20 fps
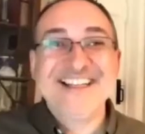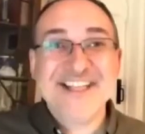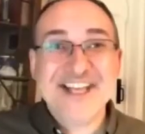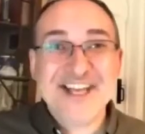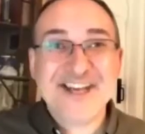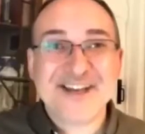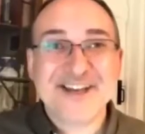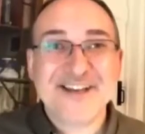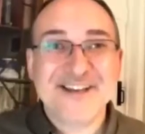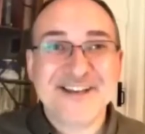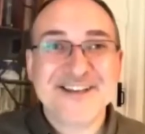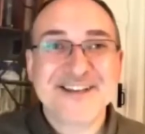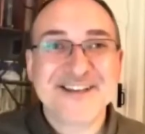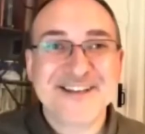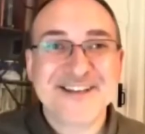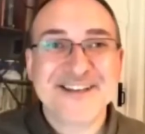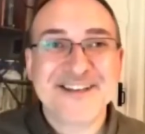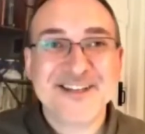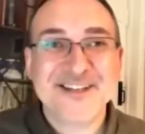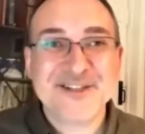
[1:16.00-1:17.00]
Yeah,
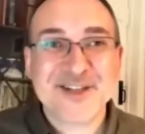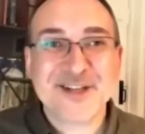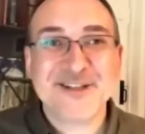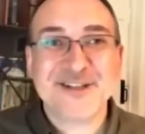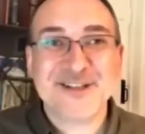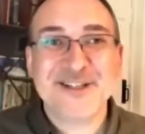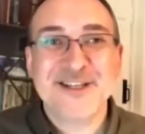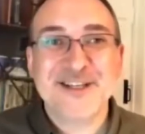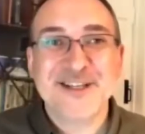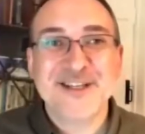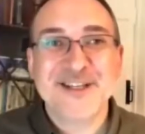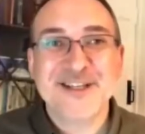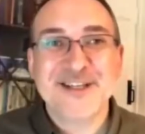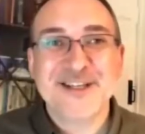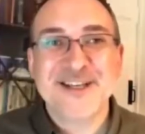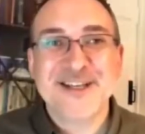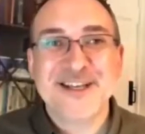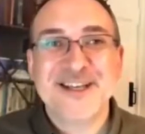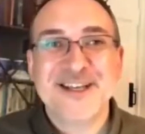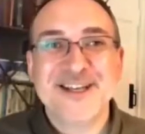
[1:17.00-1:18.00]
exactly.
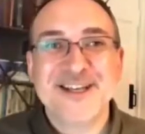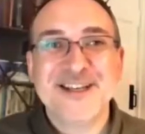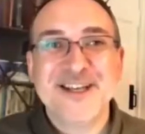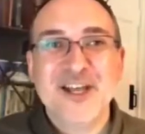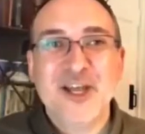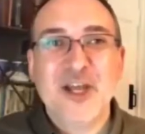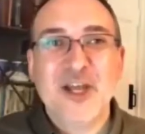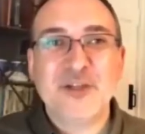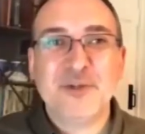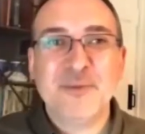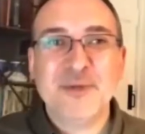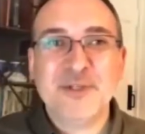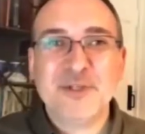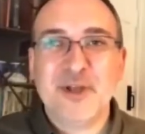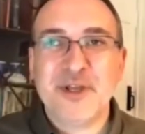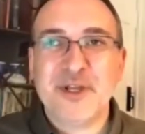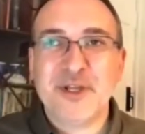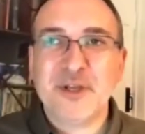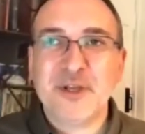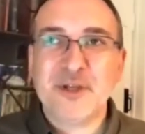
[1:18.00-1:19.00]
It's almost
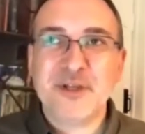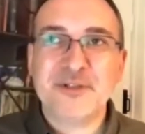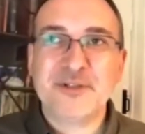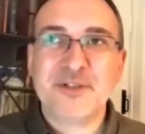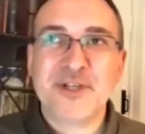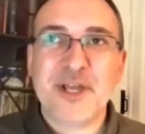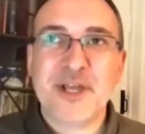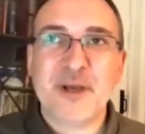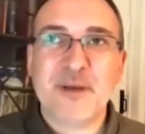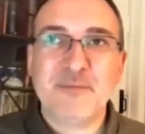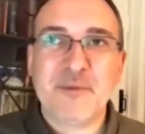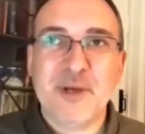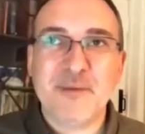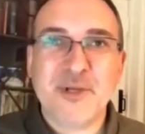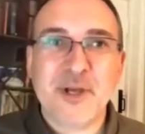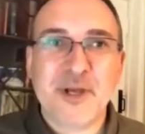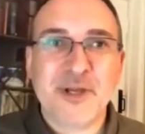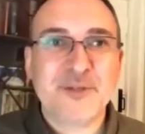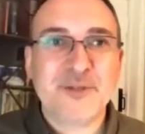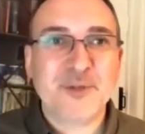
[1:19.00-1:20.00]
like you can say, I'm
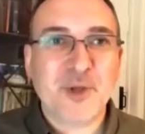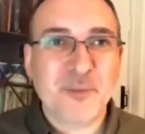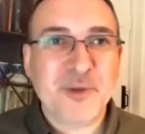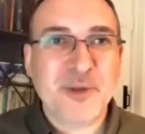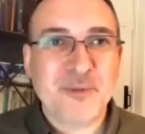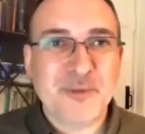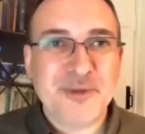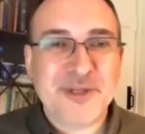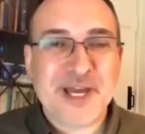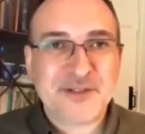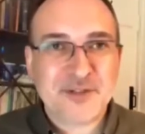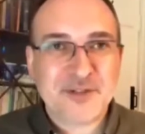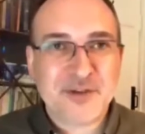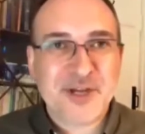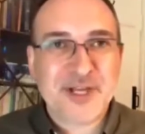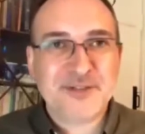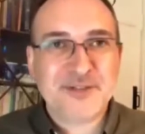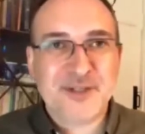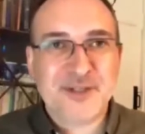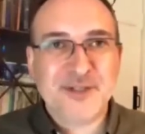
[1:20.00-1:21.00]
going shopping with
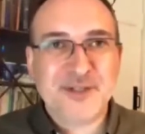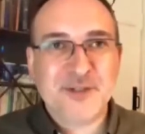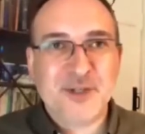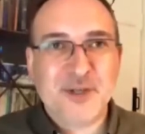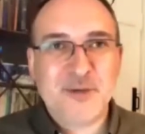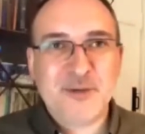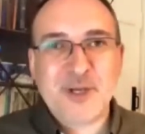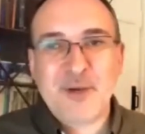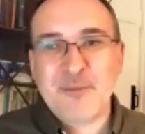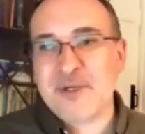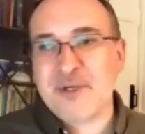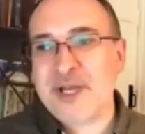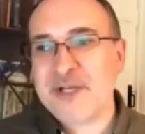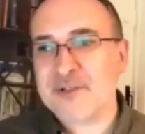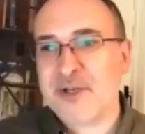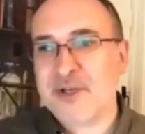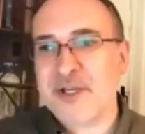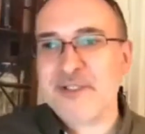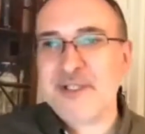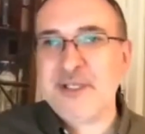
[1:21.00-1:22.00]
anxiety. So come on,
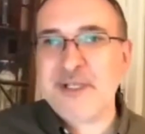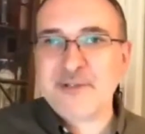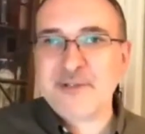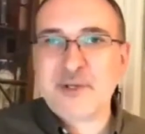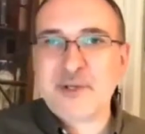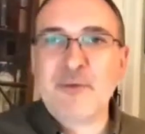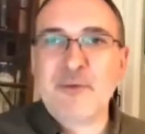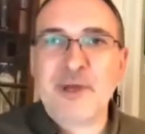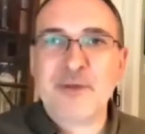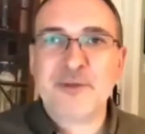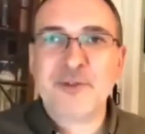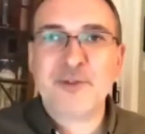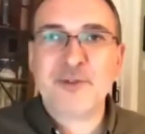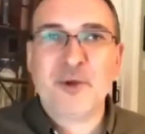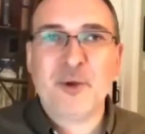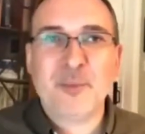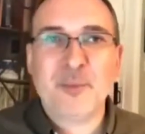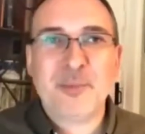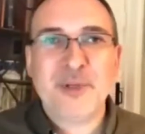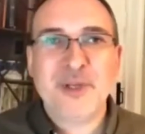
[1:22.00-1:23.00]
anxiety, let's go around the
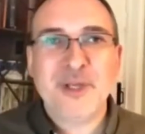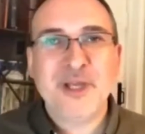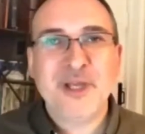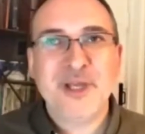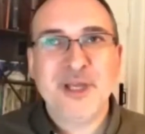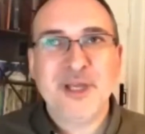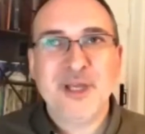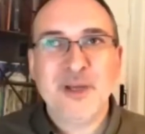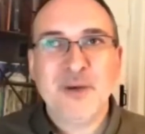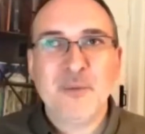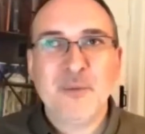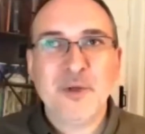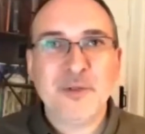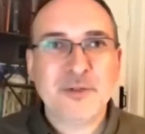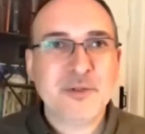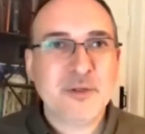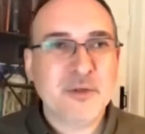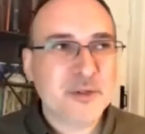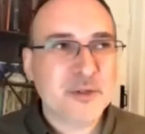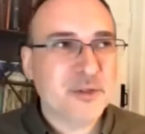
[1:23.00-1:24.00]
shop. We'll
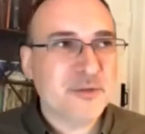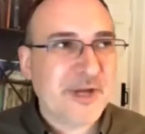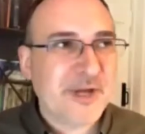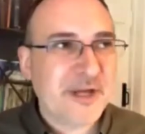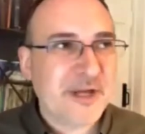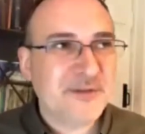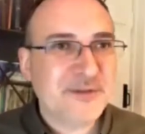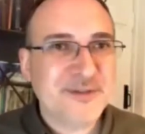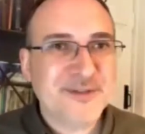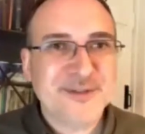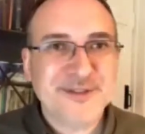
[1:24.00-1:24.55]
just look around.